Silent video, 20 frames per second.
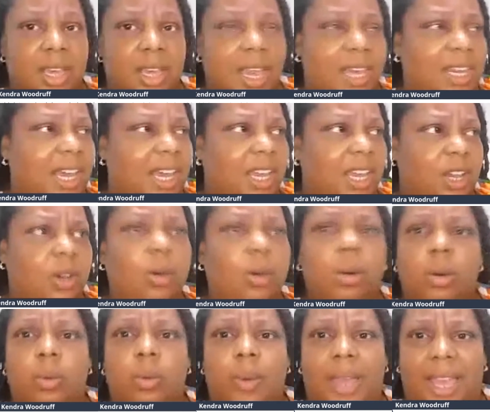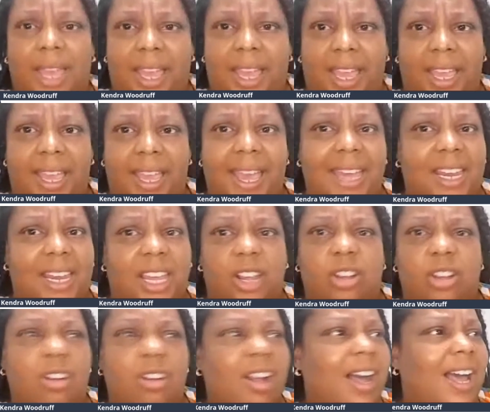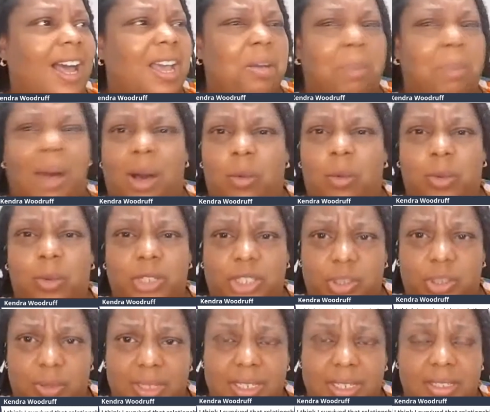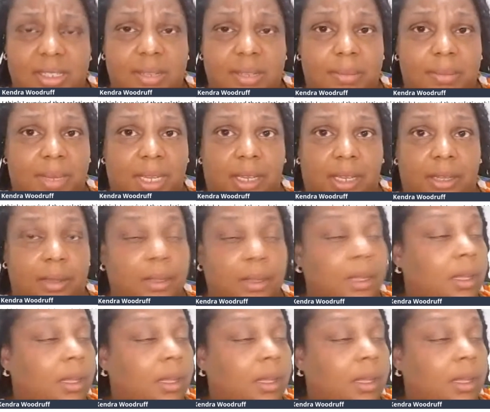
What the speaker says: and I go away and I cry about what you did to me?